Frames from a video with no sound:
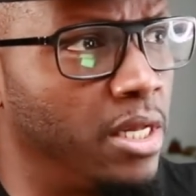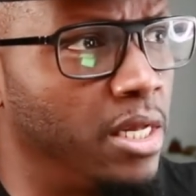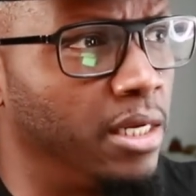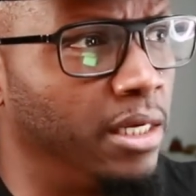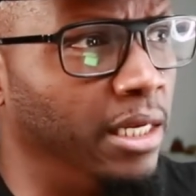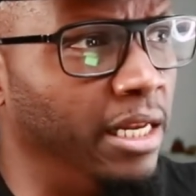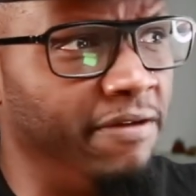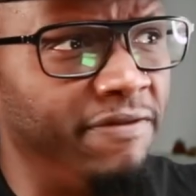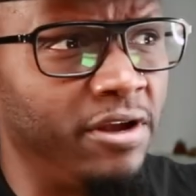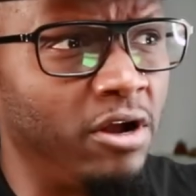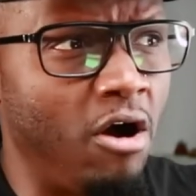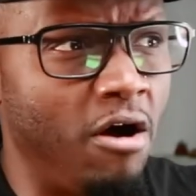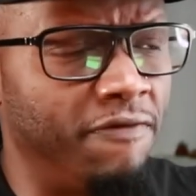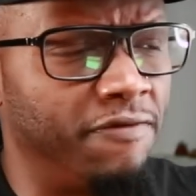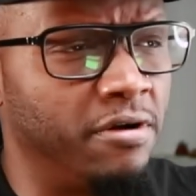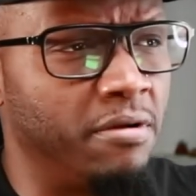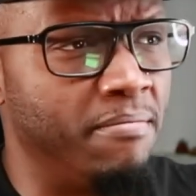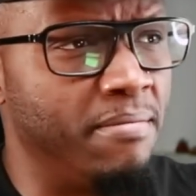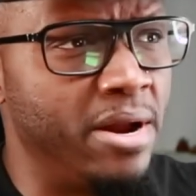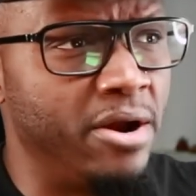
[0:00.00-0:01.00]
Living off
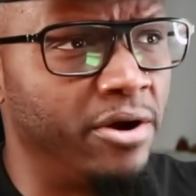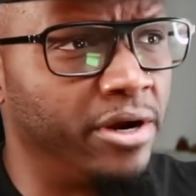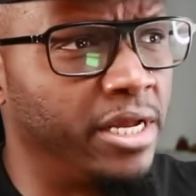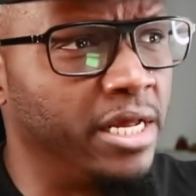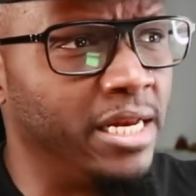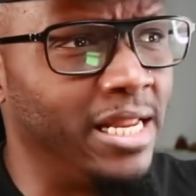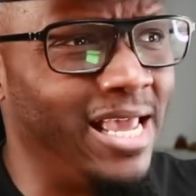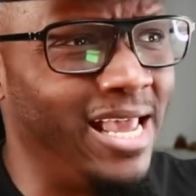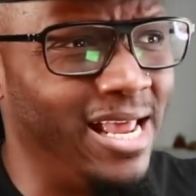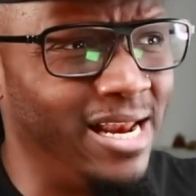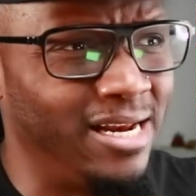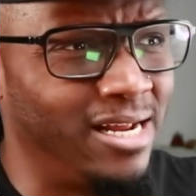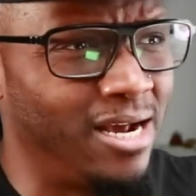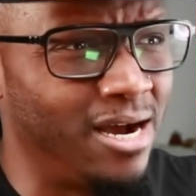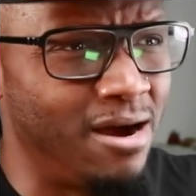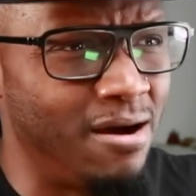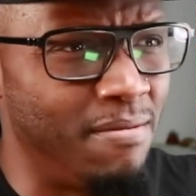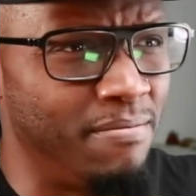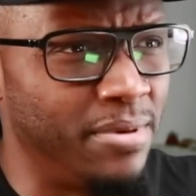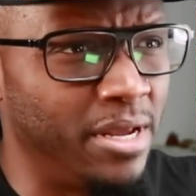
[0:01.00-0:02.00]
an American
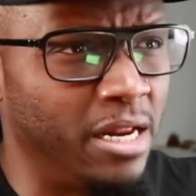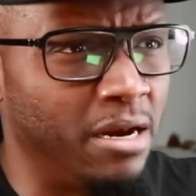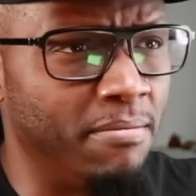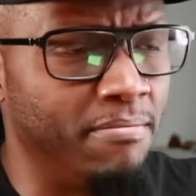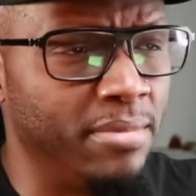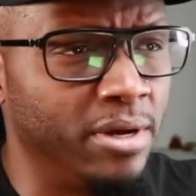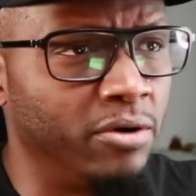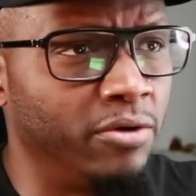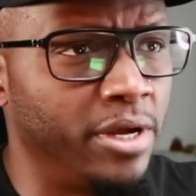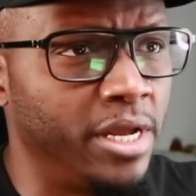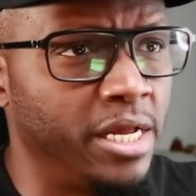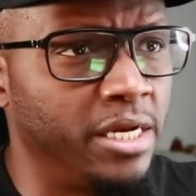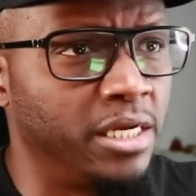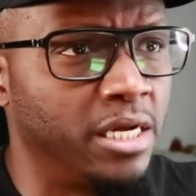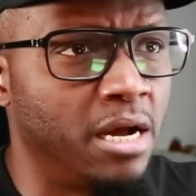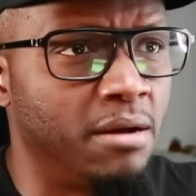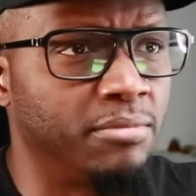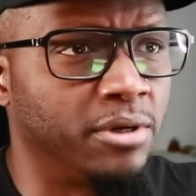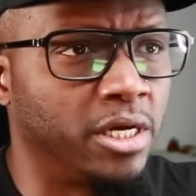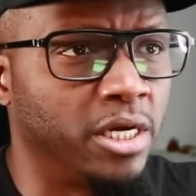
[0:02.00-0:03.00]
income in a middle
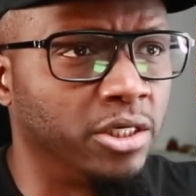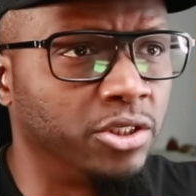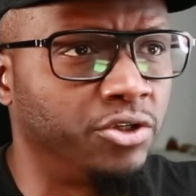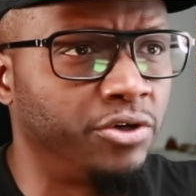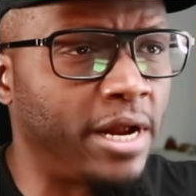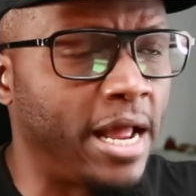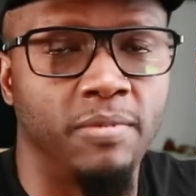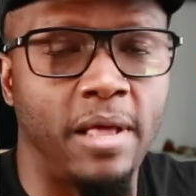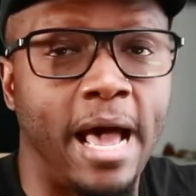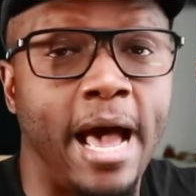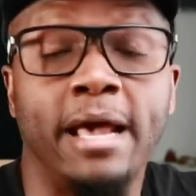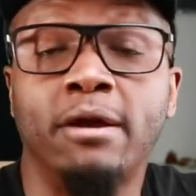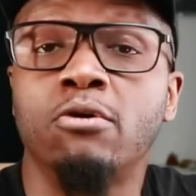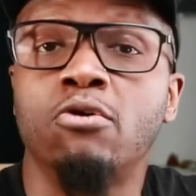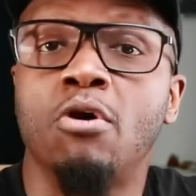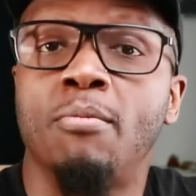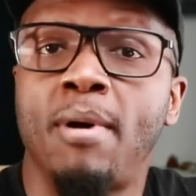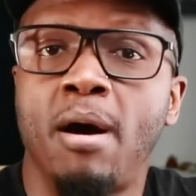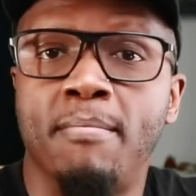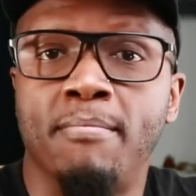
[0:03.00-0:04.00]
income country. I don't
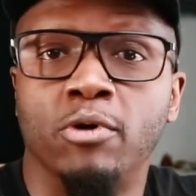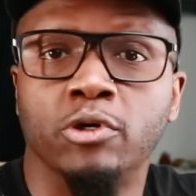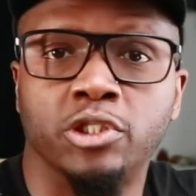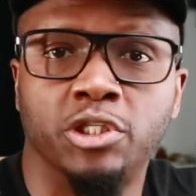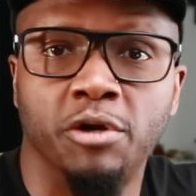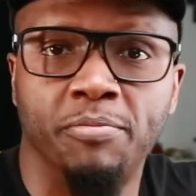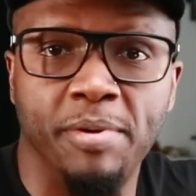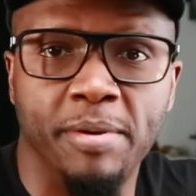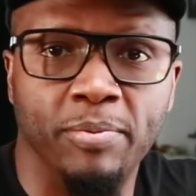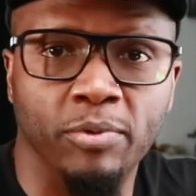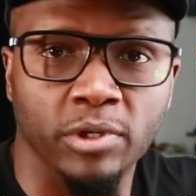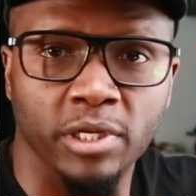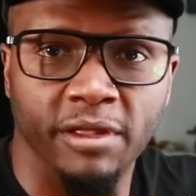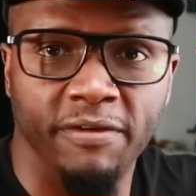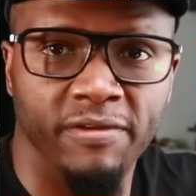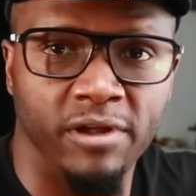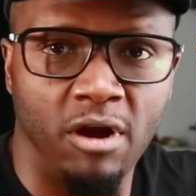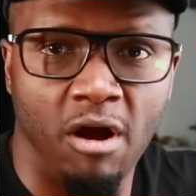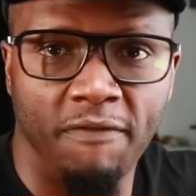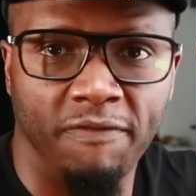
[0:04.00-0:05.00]
know about most of the people
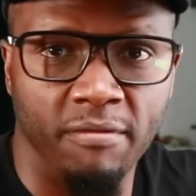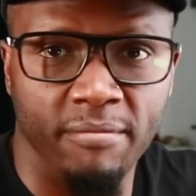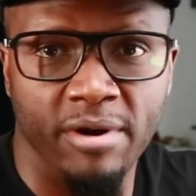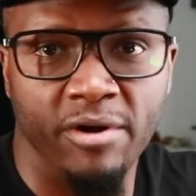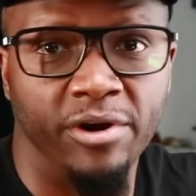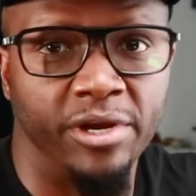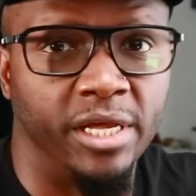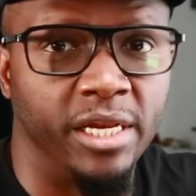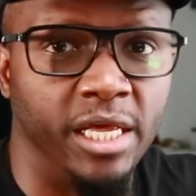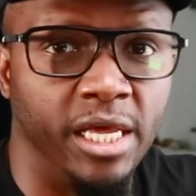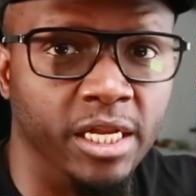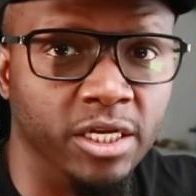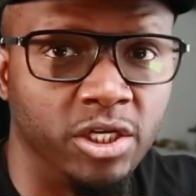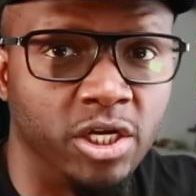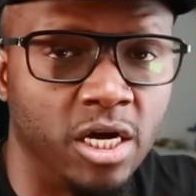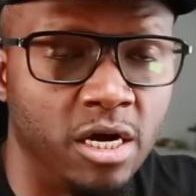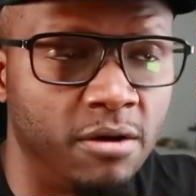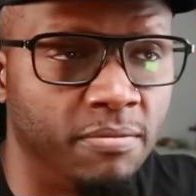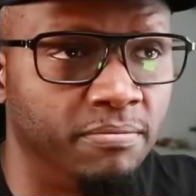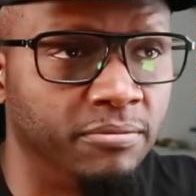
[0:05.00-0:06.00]
living off American
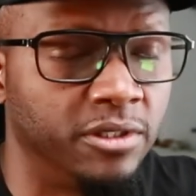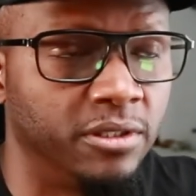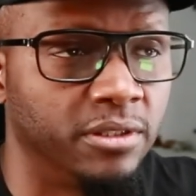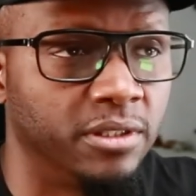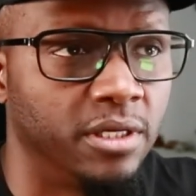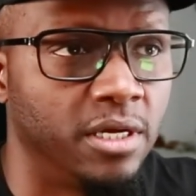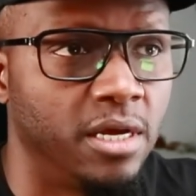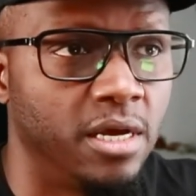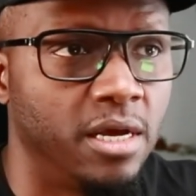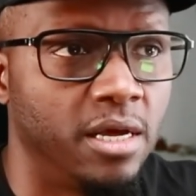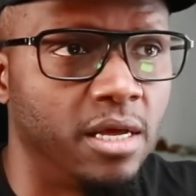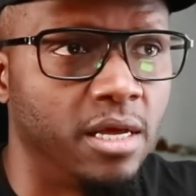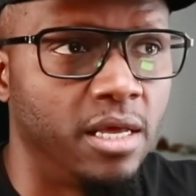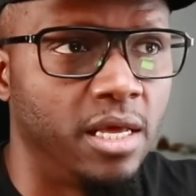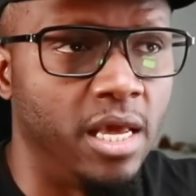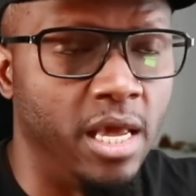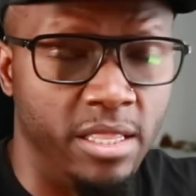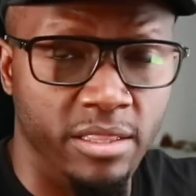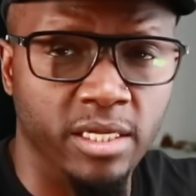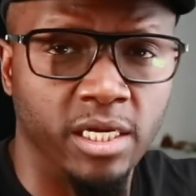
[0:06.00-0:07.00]
incomes
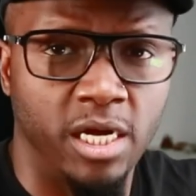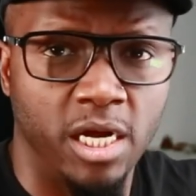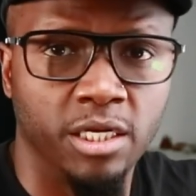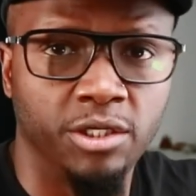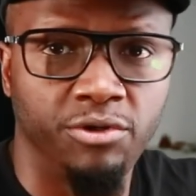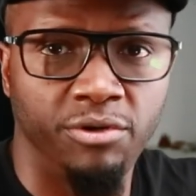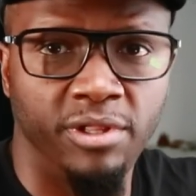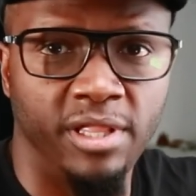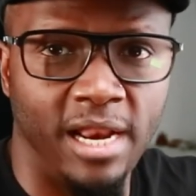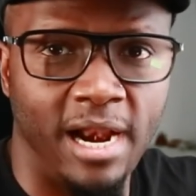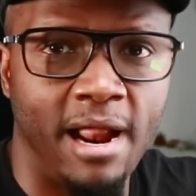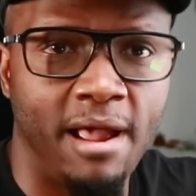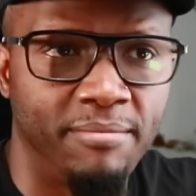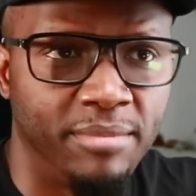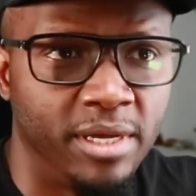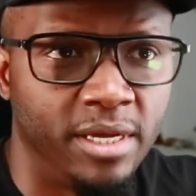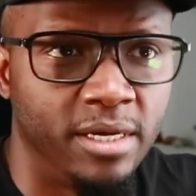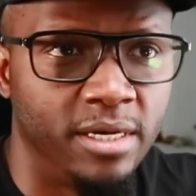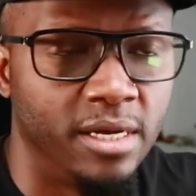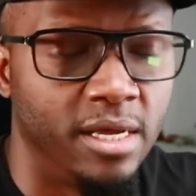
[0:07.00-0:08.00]
in the country that I'm
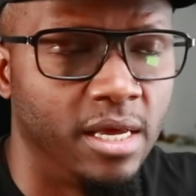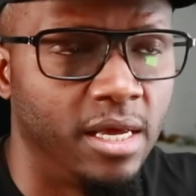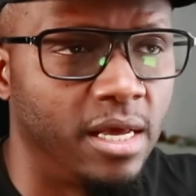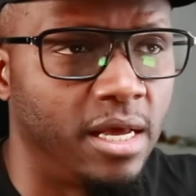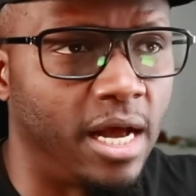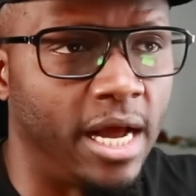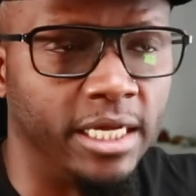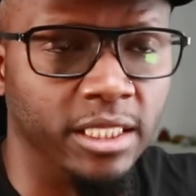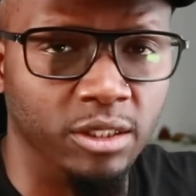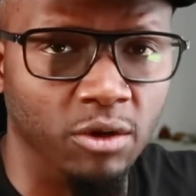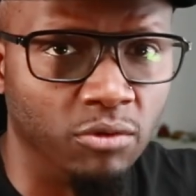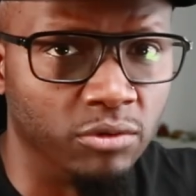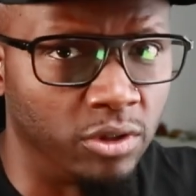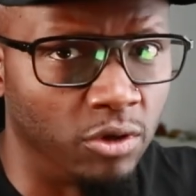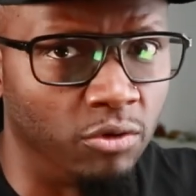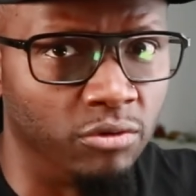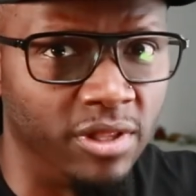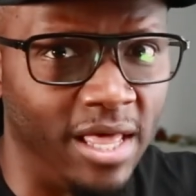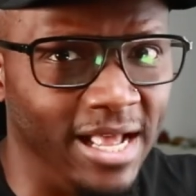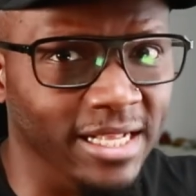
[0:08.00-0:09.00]
in. I don't
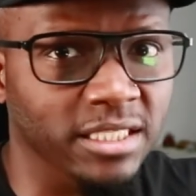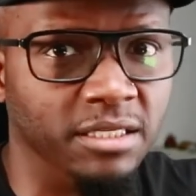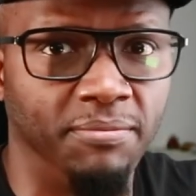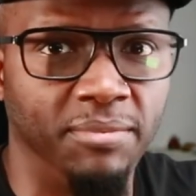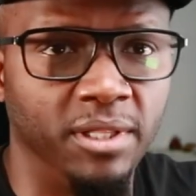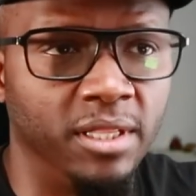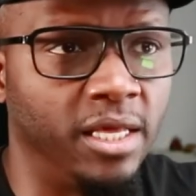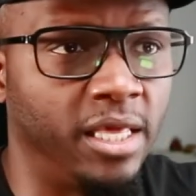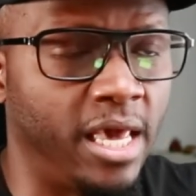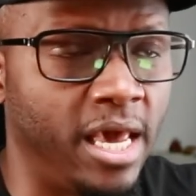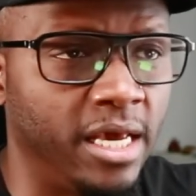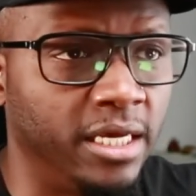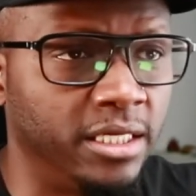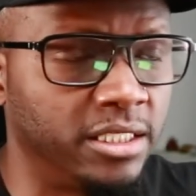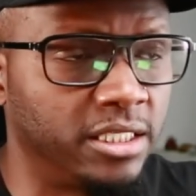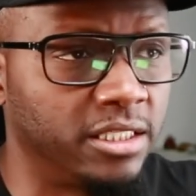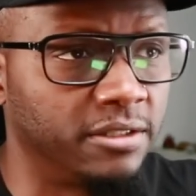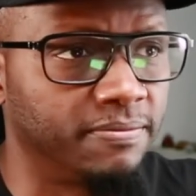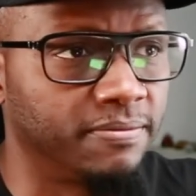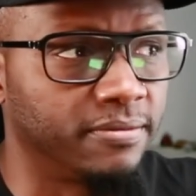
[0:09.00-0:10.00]
know that to be the
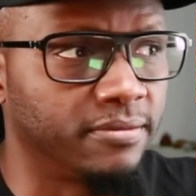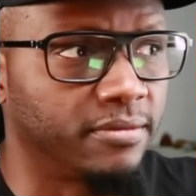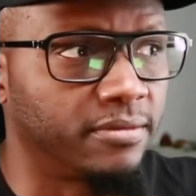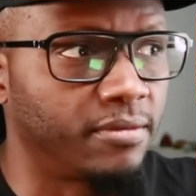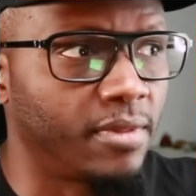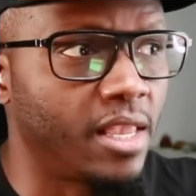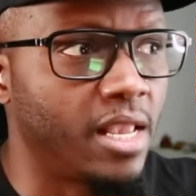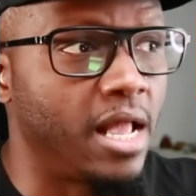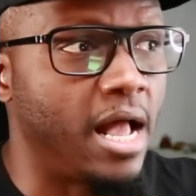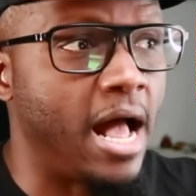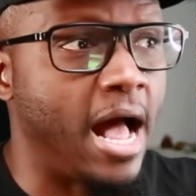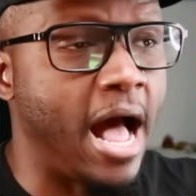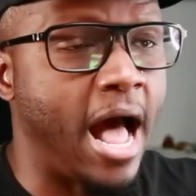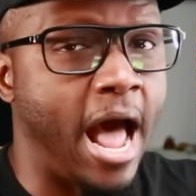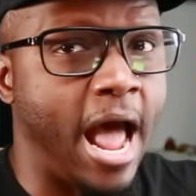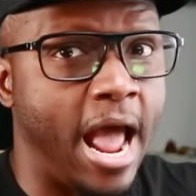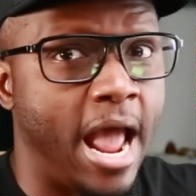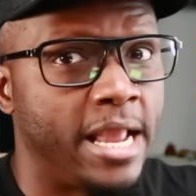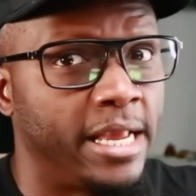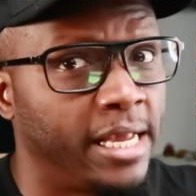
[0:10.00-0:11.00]
case.
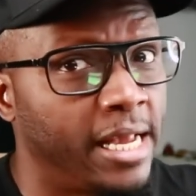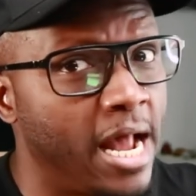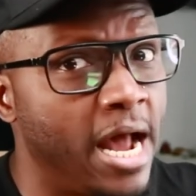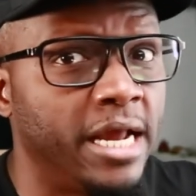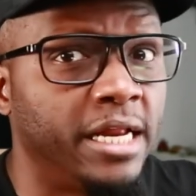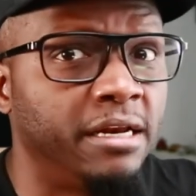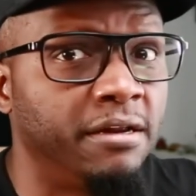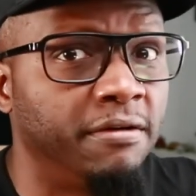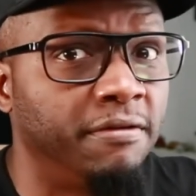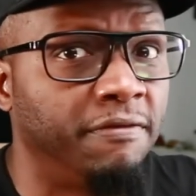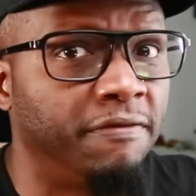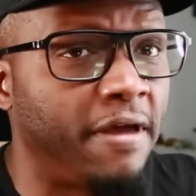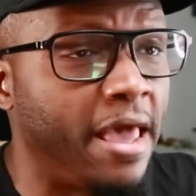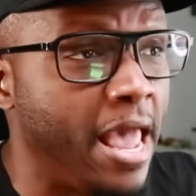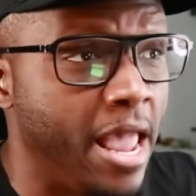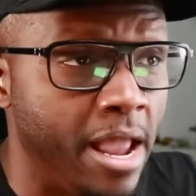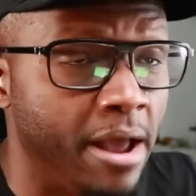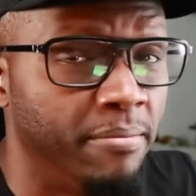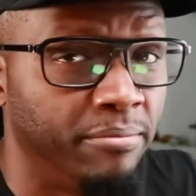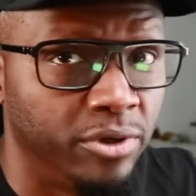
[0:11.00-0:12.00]
I kind of
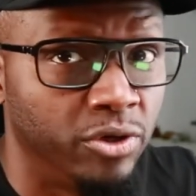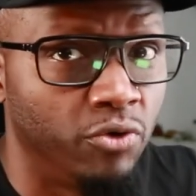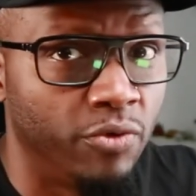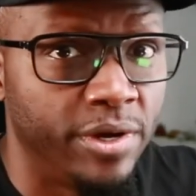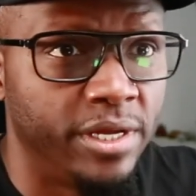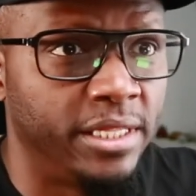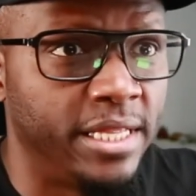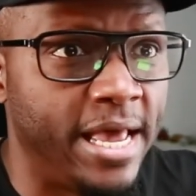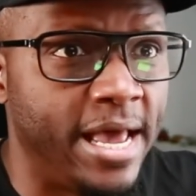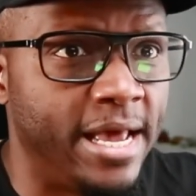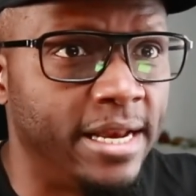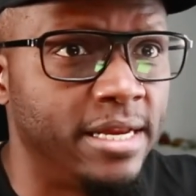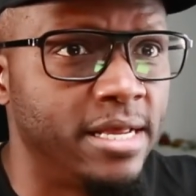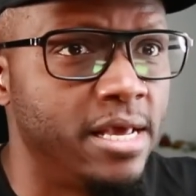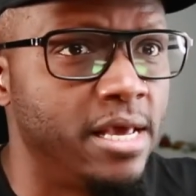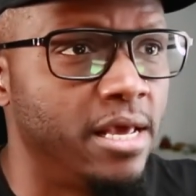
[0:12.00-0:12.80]
am doing that.